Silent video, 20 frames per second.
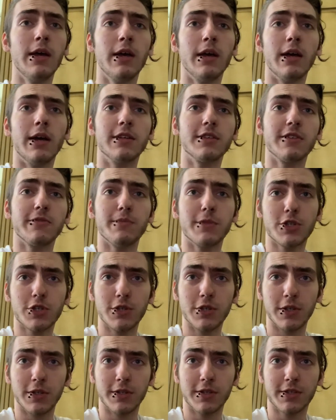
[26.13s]
As I've
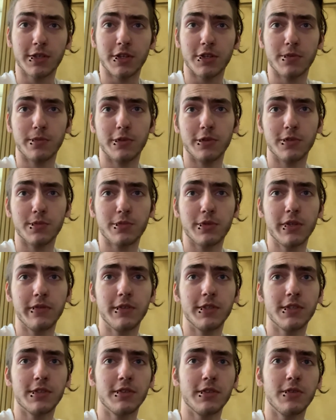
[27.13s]
mentioned in discussion posts
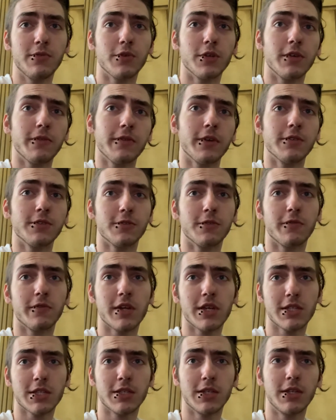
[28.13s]
previously, what I found so
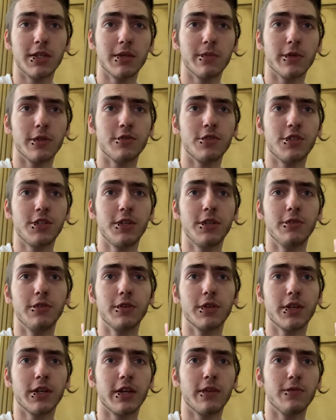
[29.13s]
fascinating about she and her
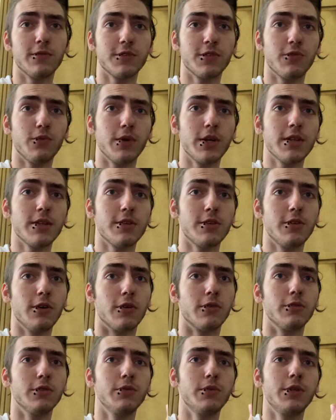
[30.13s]
cat was the way that
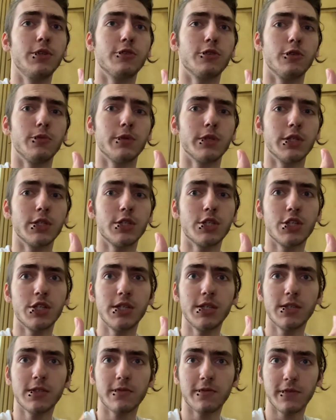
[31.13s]
Daru interpreted
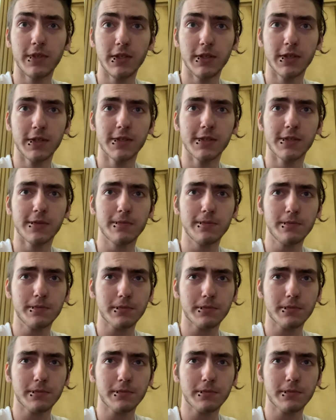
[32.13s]
she's feelings.